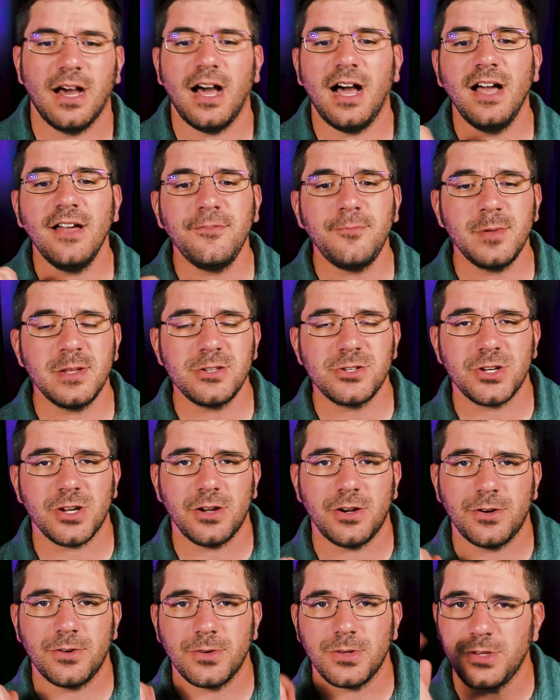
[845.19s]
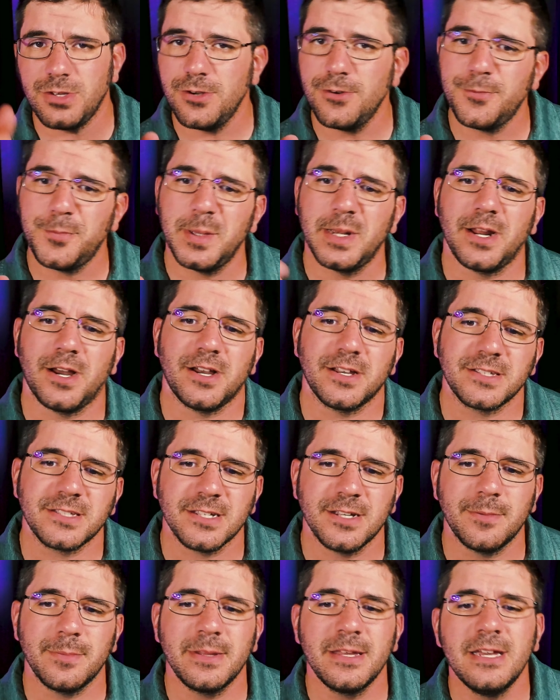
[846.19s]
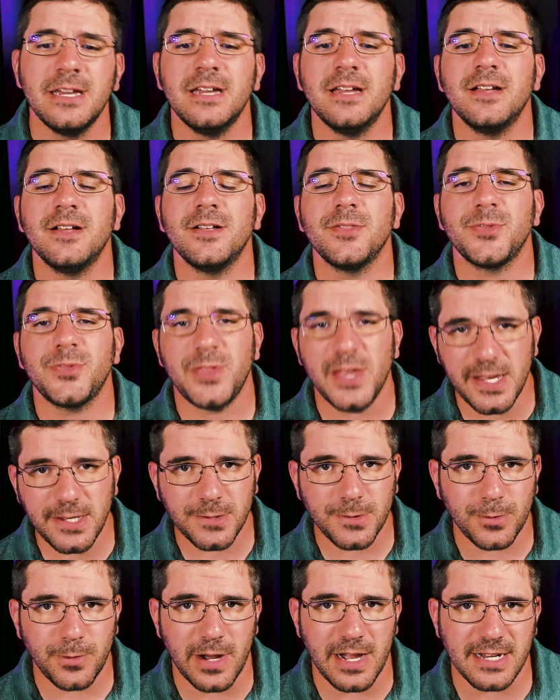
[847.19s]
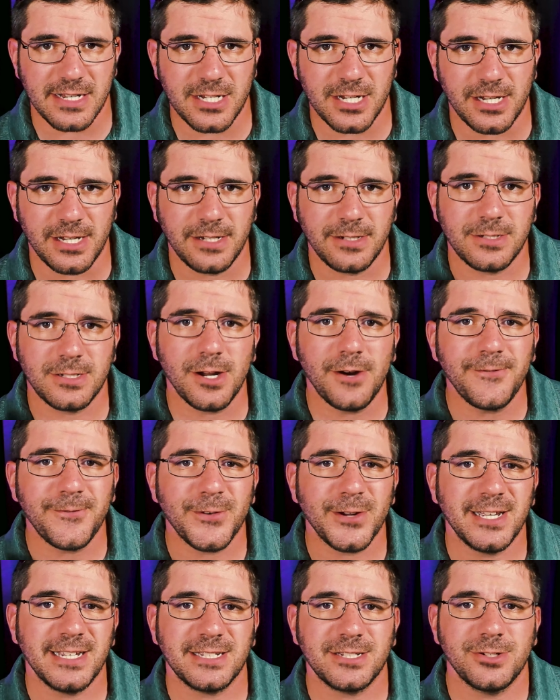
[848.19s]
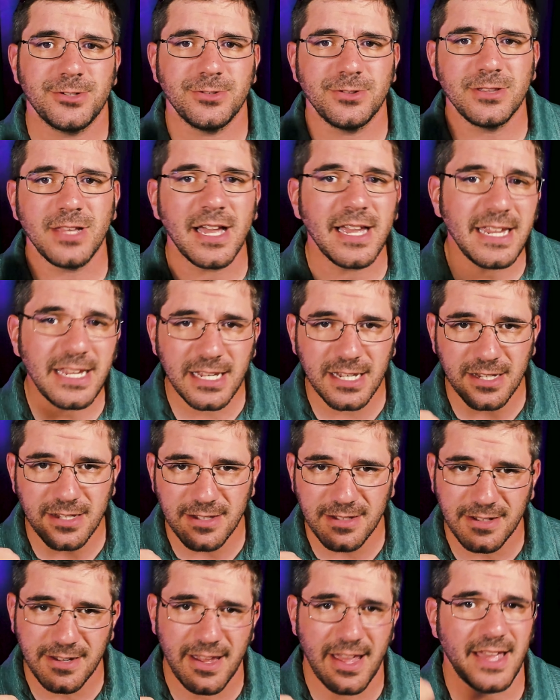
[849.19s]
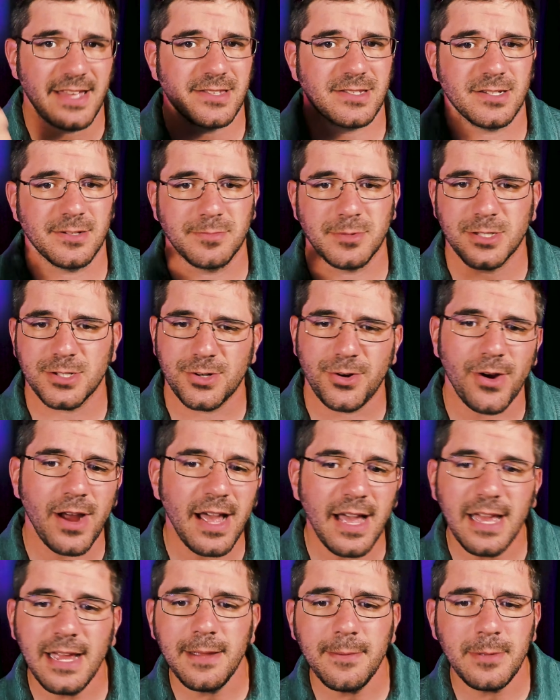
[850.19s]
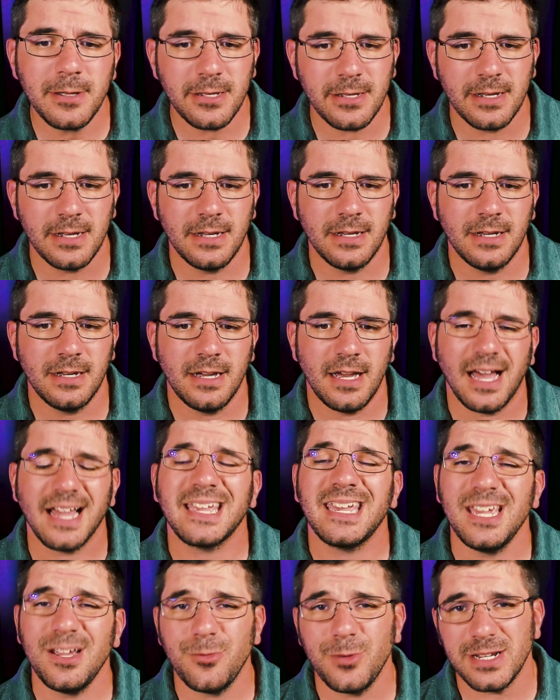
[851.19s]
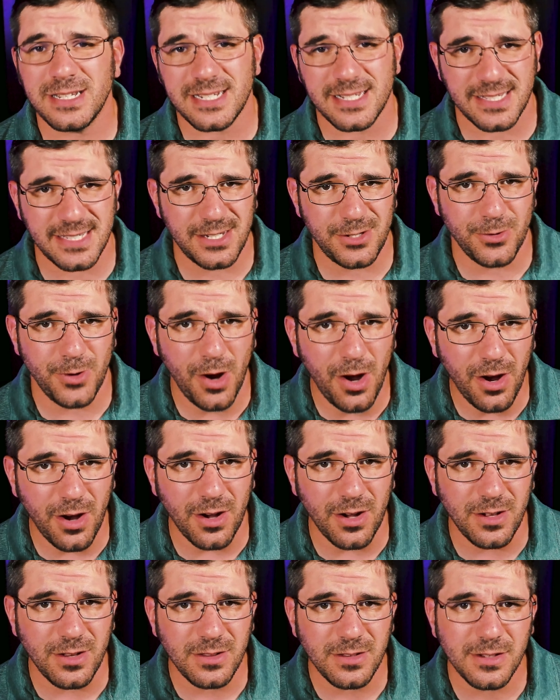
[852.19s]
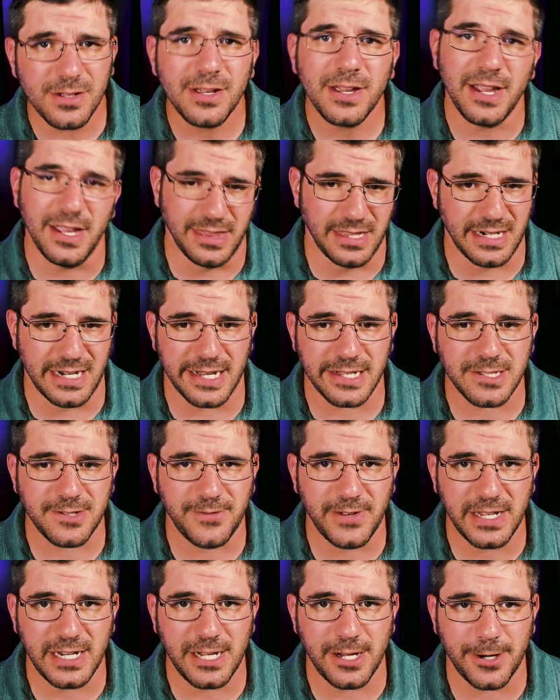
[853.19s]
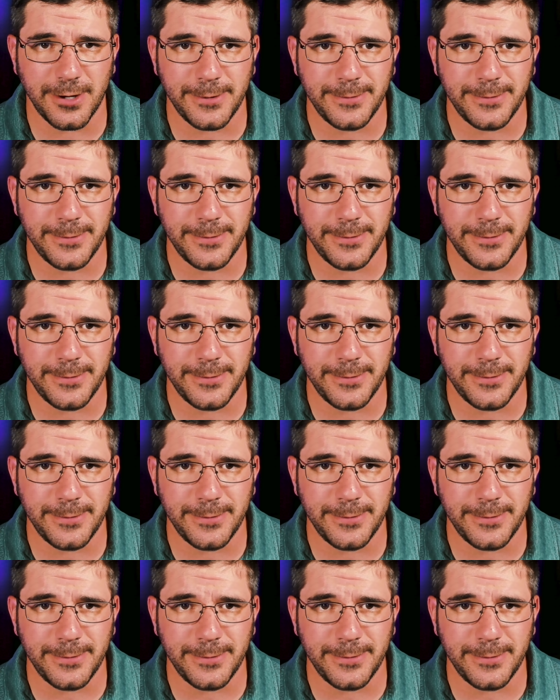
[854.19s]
I've been Joe, you've been awesome. Thanks for watching. Don't forget to like and subscribe. I can't wait to see you all in the next video.